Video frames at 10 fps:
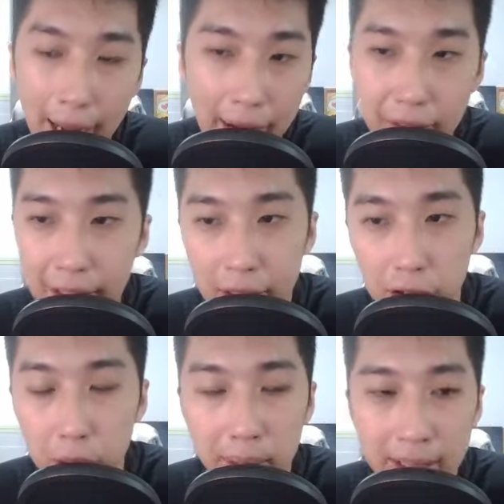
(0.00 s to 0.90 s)
Everything
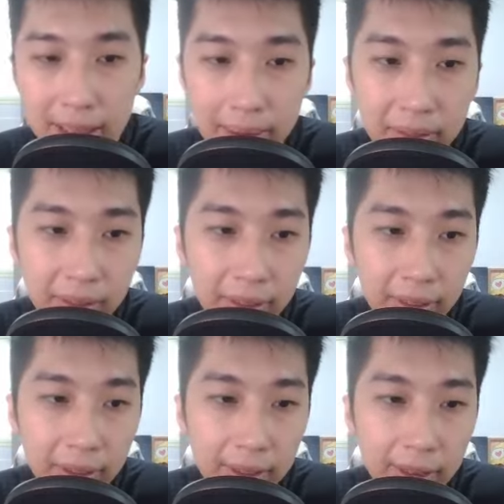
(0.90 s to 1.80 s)
looks to be the same.
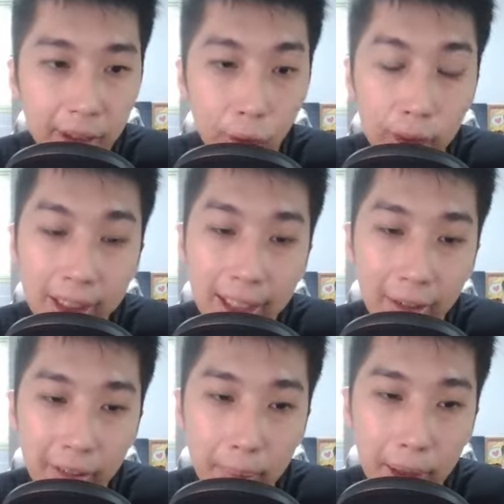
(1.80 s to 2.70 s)
The only
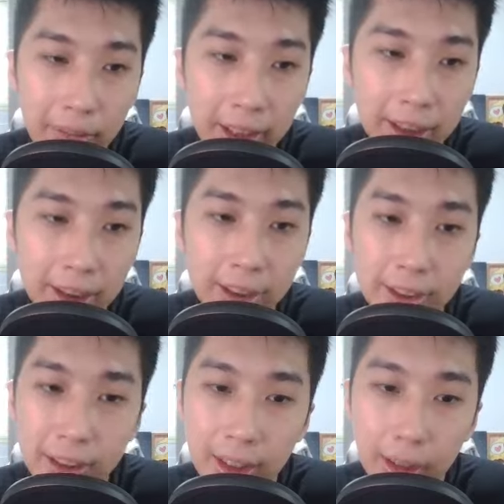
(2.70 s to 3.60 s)
layout in the private
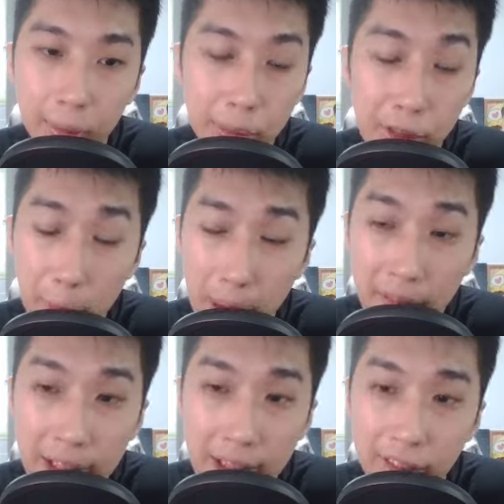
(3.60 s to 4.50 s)
kitchen, with the
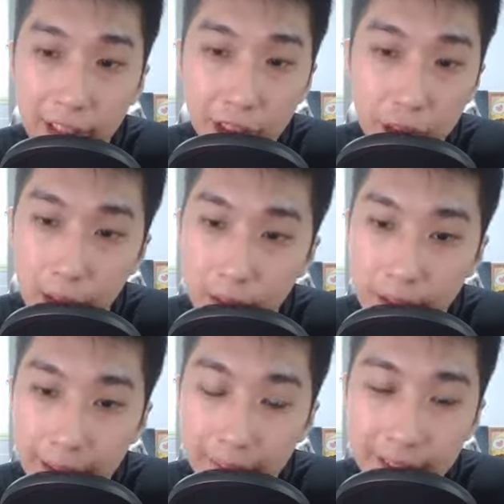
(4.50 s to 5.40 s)
private lift, the kitchen looks
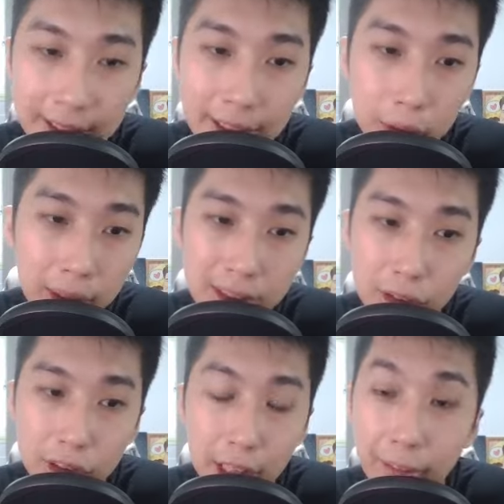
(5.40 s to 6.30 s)
the same, sizes wise
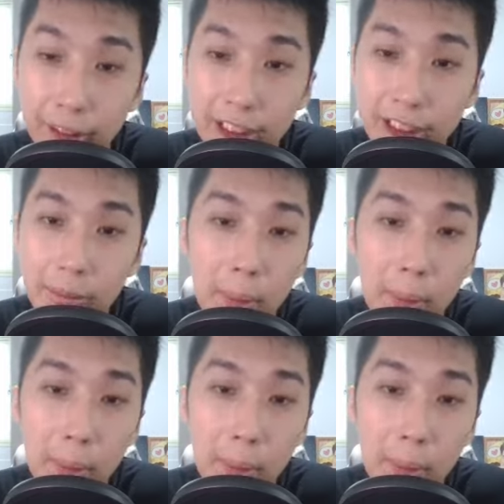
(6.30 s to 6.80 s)
look generally the same.